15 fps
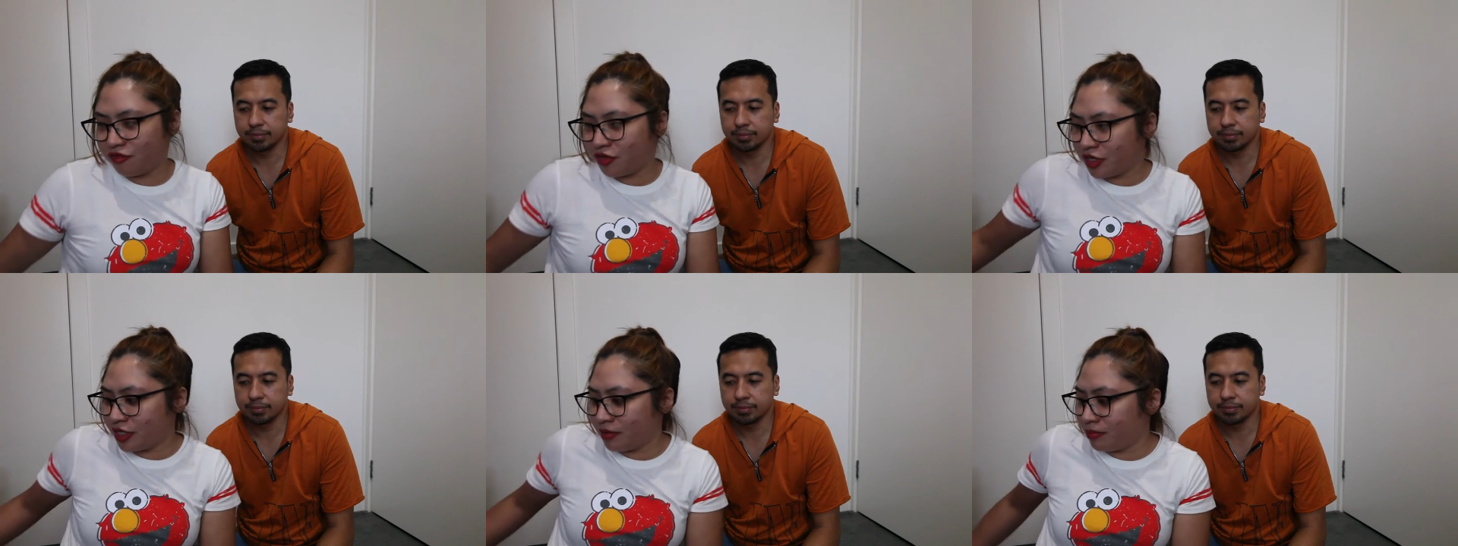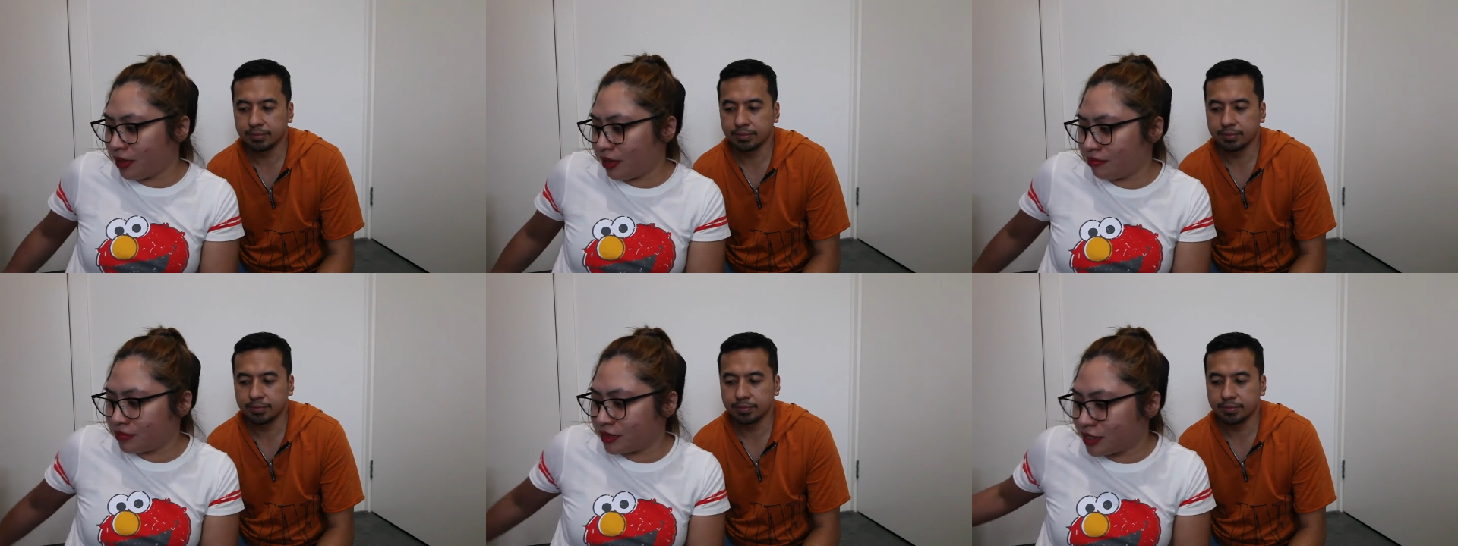Speaker 1: for the
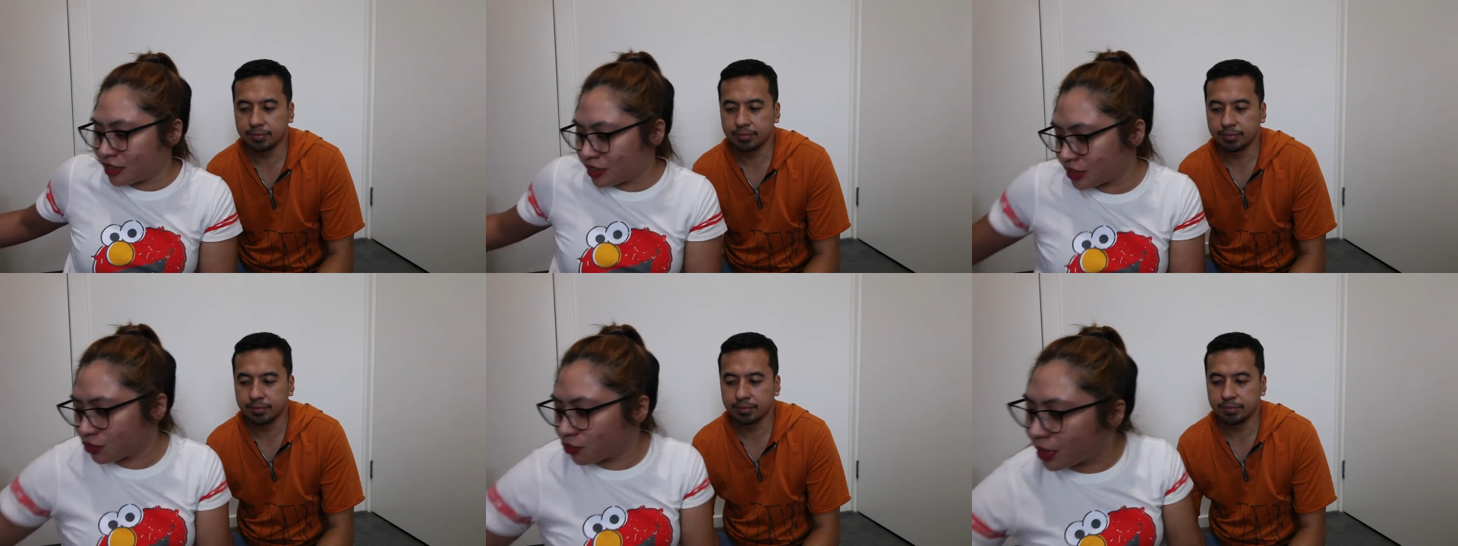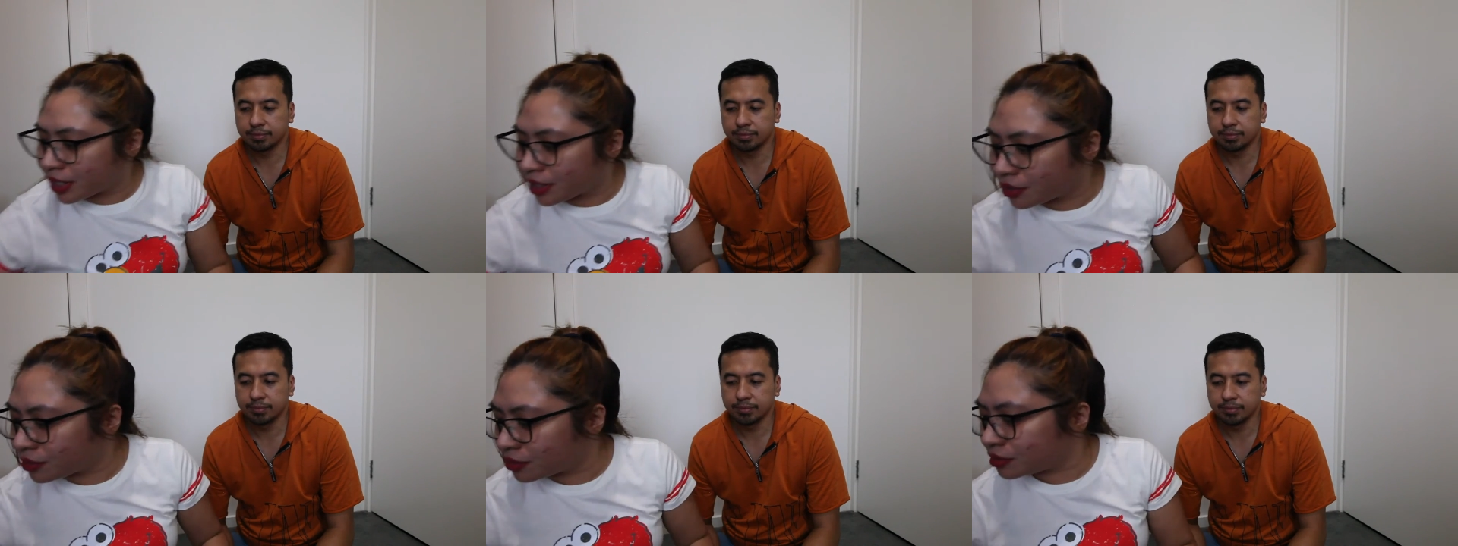mums as
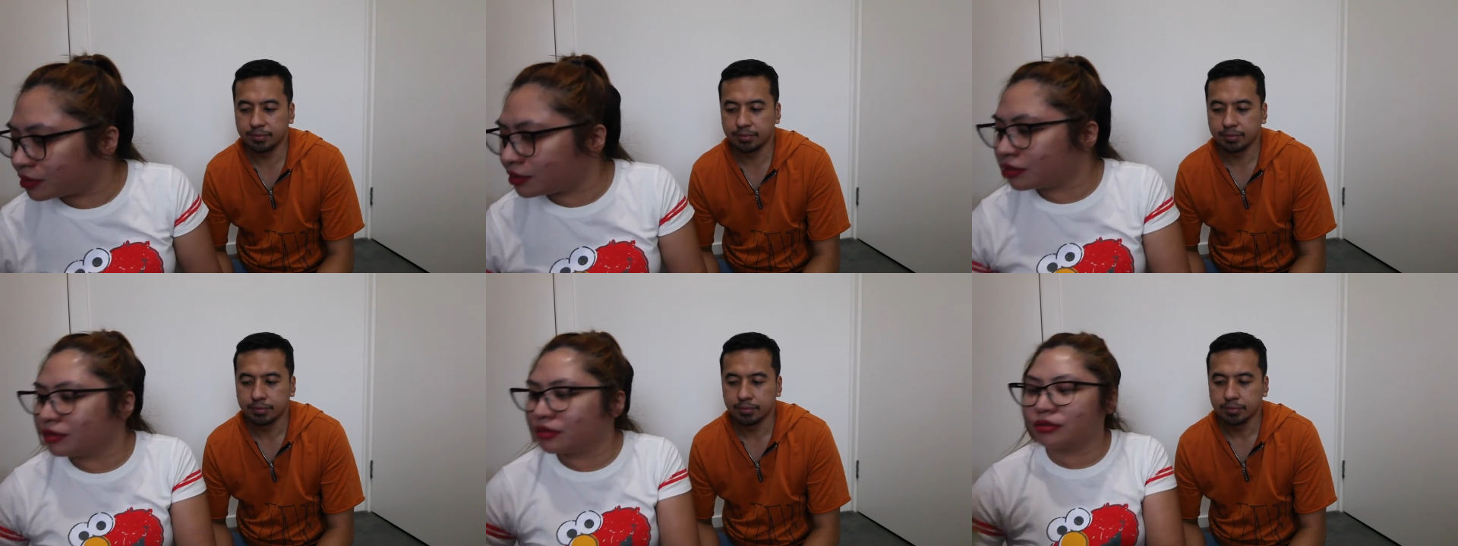well.